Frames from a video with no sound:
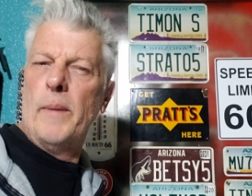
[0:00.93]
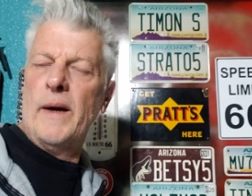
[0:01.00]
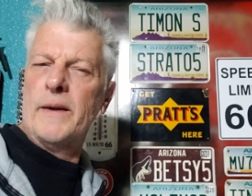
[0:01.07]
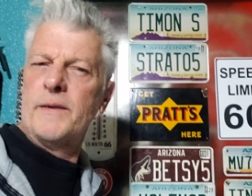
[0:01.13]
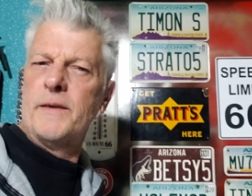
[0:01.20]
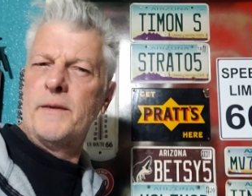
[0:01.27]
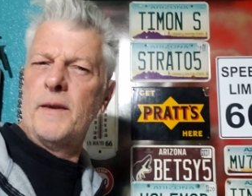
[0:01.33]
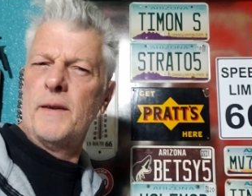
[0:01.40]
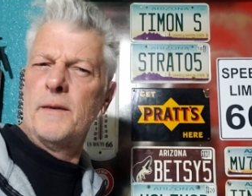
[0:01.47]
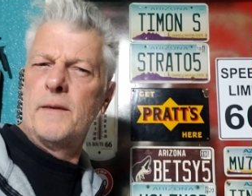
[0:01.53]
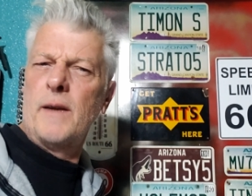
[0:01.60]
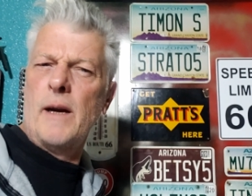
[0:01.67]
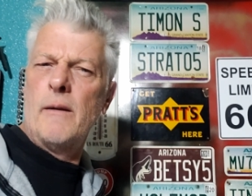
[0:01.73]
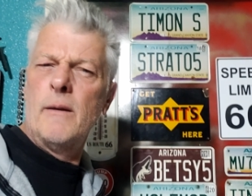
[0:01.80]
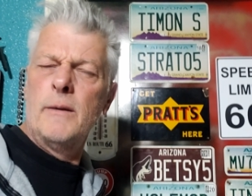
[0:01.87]
Welcome back to
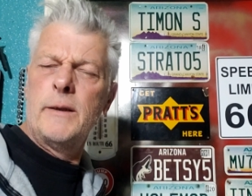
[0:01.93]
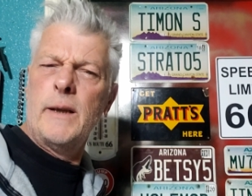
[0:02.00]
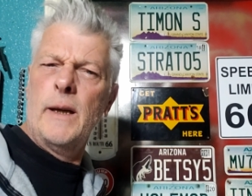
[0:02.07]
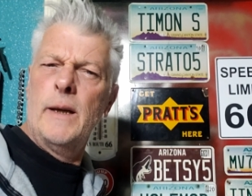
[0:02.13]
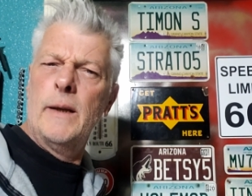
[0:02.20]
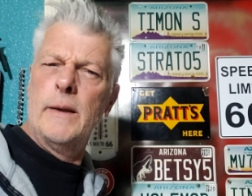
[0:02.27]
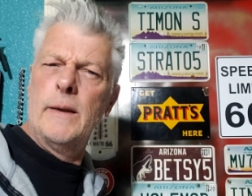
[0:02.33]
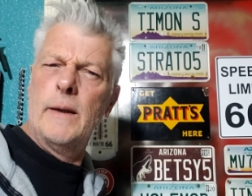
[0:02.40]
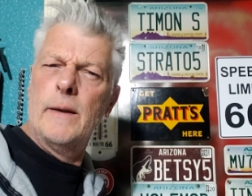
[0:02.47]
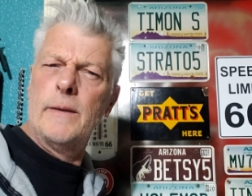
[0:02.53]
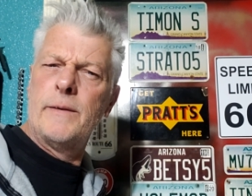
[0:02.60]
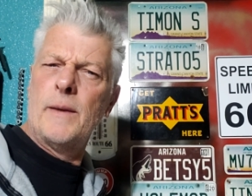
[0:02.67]
Tink's Garage and uh,